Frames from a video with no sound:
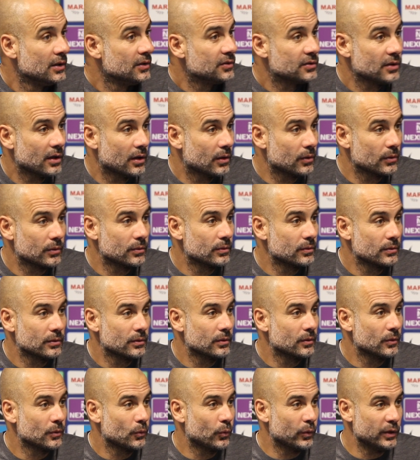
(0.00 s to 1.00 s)
So
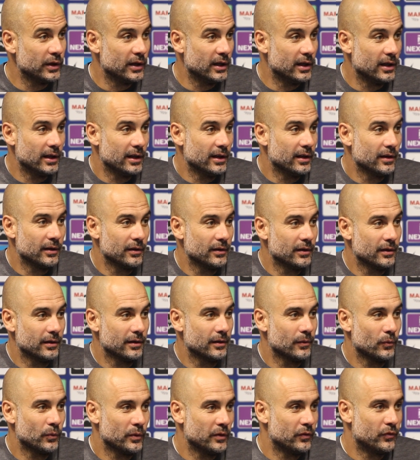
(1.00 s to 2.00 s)
we
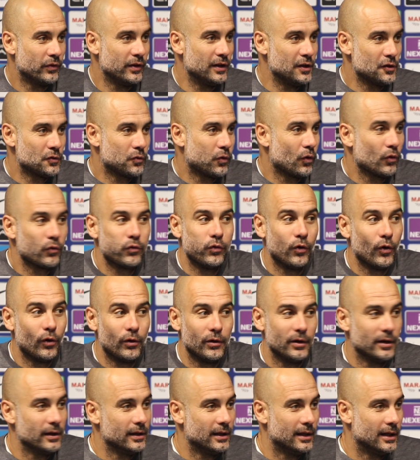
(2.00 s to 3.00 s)
finished
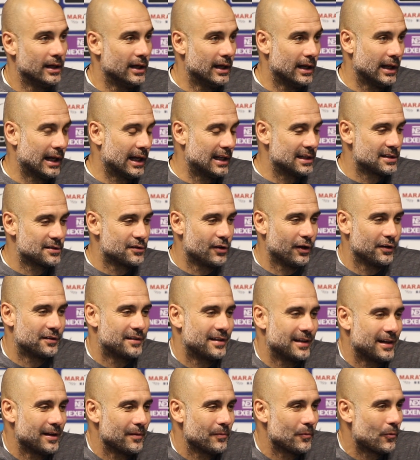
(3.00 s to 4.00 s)
4-4, and against
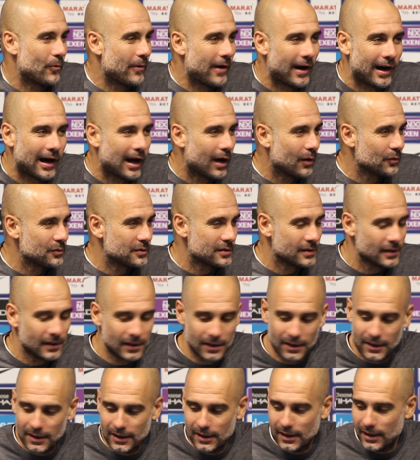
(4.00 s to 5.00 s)
Tottenham we are out,
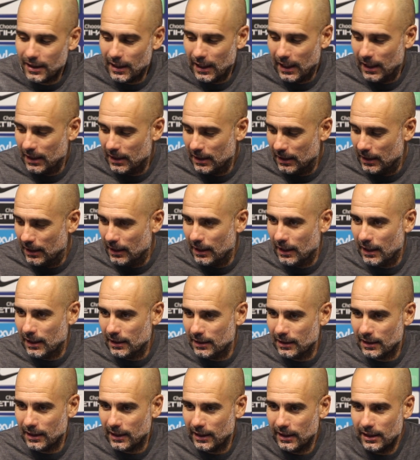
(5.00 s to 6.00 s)

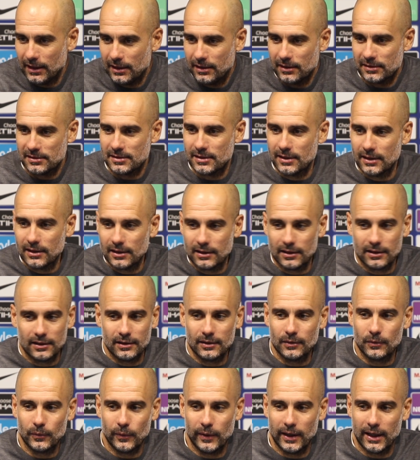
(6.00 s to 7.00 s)
and the league
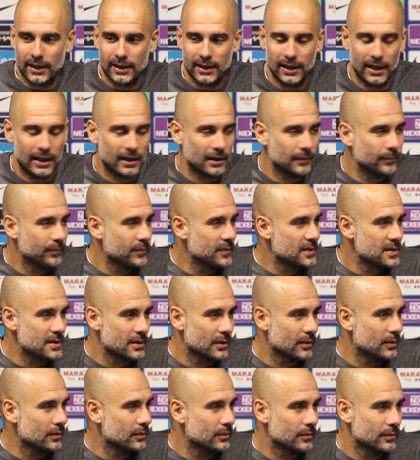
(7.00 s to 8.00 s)
still we are there.
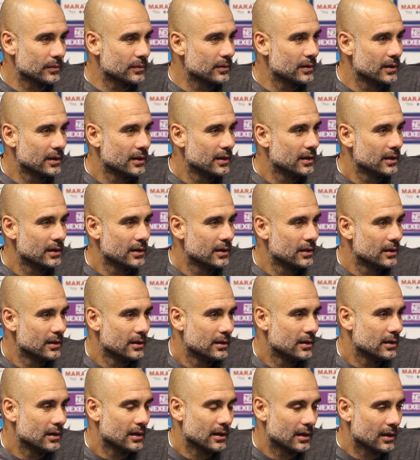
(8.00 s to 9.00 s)
So
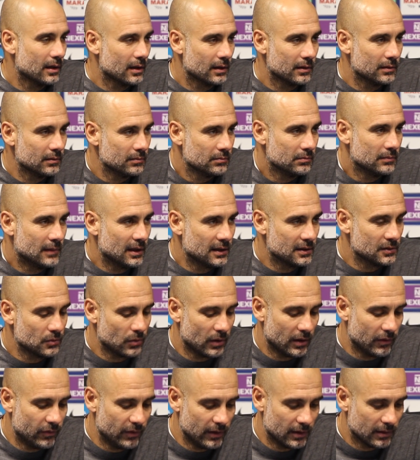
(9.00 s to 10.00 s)
that is
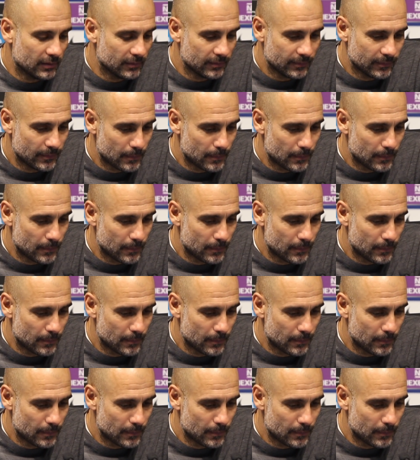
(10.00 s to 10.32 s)
what I feel.